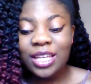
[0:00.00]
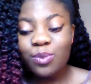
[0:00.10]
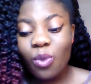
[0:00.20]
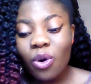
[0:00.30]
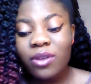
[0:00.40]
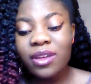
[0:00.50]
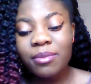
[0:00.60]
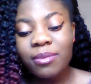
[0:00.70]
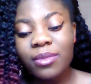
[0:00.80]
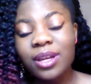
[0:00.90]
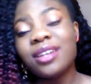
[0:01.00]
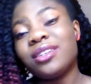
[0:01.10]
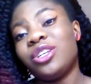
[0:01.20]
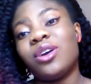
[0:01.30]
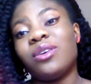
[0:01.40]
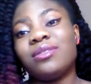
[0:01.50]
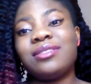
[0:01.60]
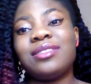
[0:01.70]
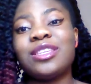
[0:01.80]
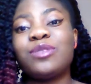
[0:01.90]
It's more than, you know,
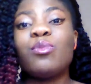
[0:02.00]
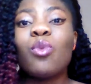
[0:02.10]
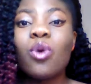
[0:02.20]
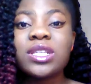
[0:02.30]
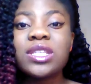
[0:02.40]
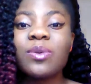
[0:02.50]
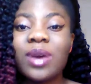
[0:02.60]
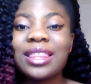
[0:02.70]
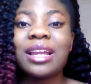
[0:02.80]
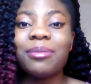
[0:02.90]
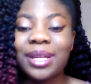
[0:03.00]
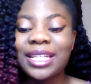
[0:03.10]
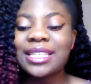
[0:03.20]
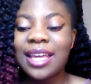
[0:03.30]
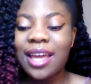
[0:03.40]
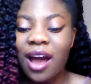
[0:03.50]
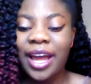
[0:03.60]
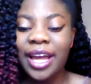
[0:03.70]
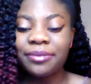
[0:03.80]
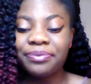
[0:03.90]
there's more to it than meets the
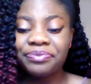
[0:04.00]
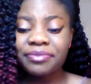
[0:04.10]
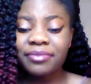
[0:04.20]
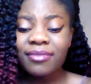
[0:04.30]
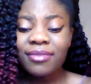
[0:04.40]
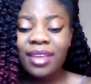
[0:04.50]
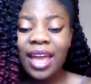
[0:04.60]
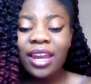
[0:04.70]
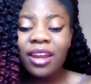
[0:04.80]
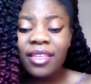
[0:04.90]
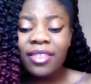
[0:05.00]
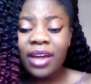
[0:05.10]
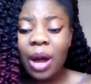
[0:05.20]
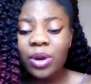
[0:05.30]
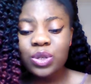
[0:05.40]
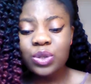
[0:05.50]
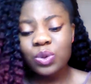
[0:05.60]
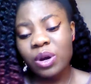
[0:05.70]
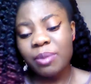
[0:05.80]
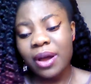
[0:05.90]
eye. And another thing I wanted to
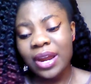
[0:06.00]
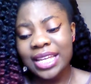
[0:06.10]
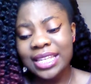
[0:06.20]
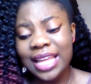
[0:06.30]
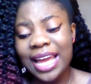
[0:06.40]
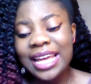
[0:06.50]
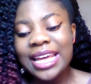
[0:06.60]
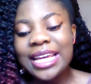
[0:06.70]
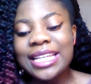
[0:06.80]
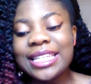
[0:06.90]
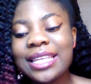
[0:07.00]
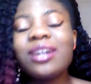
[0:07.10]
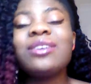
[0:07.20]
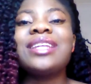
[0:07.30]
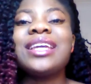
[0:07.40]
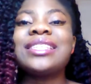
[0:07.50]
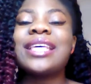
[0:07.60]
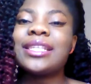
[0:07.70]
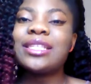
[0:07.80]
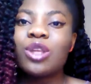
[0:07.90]
talk about is that
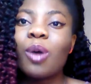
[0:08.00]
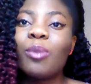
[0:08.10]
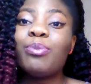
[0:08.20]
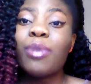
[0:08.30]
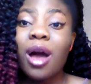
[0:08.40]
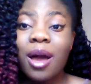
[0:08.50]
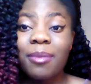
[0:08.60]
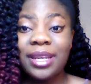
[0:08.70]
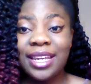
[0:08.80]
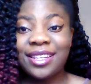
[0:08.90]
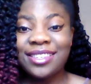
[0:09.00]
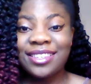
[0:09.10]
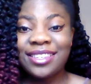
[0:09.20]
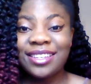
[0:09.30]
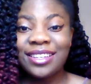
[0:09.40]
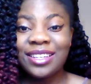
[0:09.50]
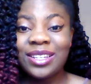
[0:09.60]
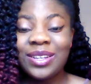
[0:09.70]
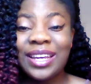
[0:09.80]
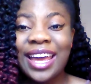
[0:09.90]
singleness is not permanent,
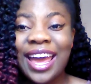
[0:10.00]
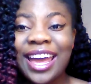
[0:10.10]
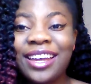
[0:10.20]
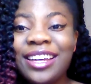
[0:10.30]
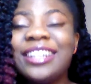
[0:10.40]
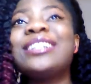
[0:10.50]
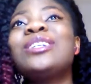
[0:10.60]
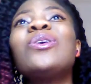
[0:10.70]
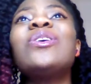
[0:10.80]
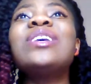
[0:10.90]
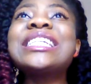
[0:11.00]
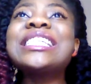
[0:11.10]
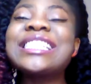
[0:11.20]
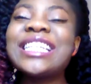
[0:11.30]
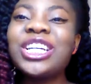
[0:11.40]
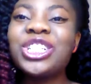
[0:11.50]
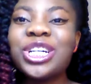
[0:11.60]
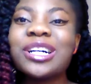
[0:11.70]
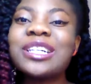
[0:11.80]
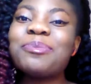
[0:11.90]
okay? God is
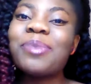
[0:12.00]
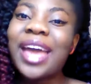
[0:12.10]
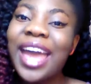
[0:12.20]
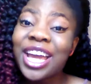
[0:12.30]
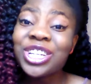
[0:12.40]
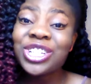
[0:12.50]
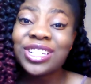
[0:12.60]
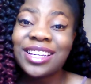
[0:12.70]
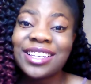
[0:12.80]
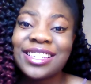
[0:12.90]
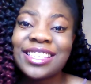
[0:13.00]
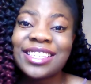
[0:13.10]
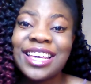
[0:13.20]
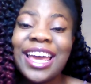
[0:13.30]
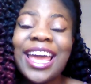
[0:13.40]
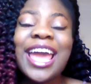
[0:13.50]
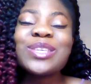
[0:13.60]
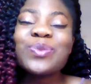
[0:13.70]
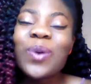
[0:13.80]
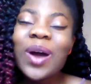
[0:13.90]
teaching us patience.
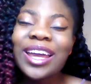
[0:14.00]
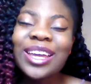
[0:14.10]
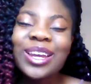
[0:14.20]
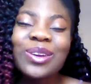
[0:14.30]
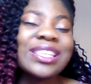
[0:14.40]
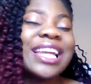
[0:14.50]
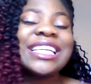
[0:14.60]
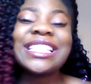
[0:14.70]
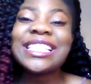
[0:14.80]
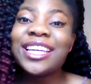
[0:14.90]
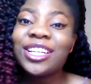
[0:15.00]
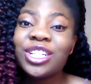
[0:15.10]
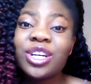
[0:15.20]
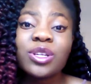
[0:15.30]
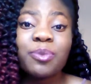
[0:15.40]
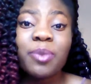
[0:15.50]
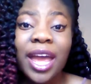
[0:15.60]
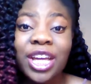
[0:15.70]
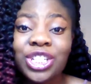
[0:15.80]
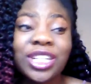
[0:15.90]
He's working on us and He's teaching us
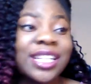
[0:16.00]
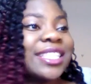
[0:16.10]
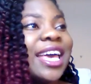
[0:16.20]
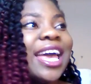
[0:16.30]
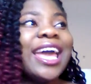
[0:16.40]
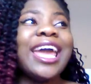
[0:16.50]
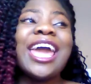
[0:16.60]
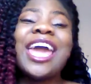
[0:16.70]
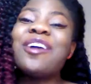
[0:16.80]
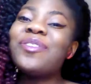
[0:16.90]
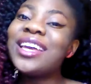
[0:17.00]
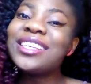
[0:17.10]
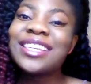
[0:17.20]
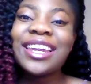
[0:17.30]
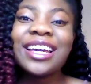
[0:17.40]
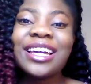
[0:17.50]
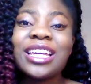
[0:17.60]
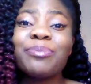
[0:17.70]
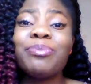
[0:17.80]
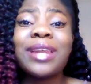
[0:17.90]
patience. If He's going to
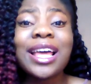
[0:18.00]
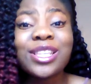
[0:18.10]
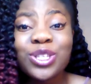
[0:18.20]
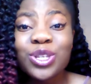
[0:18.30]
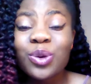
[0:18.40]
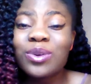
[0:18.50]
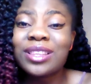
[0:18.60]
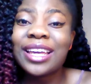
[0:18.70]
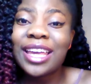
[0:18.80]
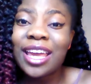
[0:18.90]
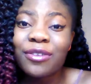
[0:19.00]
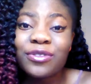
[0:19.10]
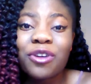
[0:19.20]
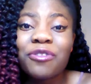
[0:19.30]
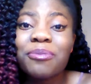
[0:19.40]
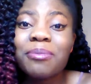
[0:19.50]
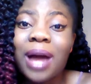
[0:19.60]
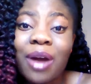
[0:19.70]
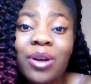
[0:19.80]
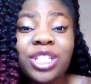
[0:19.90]
bless you with the gift of
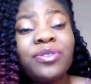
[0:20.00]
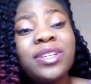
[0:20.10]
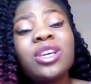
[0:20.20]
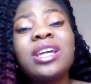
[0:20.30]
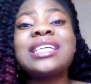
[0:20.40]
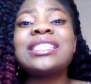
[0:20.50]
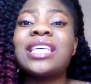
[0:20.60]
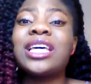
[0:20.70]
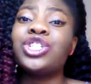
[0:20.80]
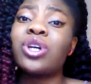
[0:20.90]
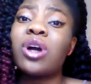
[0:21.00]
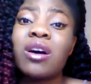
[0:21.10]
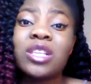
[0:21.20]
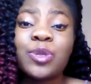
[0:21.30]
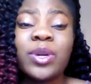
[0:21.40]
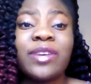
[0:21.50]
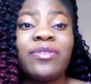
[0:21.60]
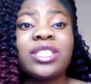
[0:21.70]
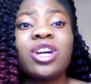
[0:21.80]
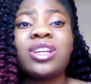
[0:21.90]
marriage, if He's going to send you a husband,
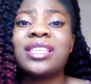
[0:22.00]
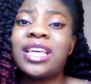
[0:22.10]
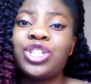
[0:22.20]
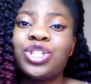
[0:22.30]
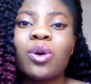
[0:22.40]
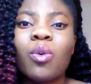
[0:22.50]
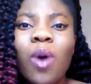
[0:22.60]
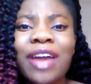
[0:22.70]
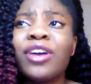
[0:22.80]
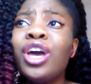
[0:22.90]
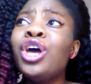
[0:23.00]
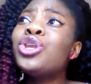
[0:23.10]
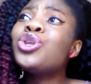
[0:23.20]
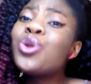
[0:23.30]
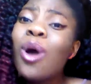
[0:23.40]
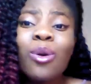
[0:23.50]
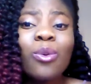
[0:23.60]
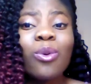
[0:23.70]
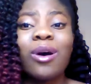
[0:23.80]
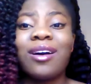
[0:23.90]
if He's going to send you a wife,
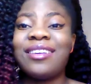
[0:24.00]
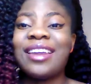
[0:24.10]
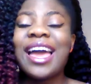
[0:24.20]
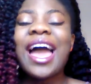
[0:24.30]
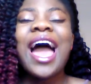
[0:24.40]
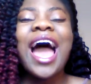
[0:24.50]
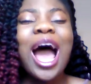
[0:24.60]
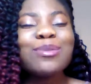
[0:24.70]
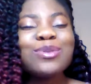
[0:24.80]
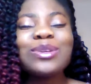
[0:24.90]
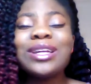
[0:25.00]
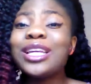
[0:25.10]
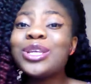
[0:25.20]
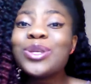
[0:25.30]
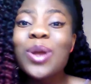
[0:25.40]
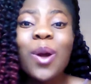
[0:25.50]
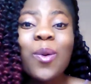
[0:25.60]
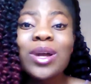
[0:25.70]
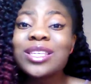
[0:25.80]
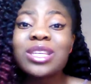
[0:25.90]
no one, absolutely no
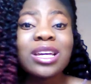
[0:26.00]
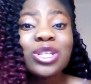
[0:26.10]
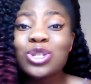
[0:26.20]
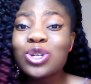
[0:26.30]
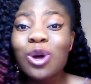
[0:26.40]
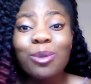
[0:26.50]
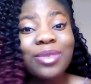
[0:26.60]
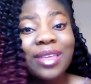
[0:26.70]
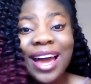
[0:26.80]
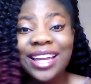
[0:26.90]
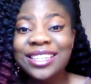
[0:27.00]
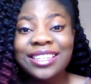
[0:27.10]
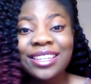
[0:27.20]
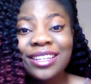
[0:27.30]
one is going to stop that.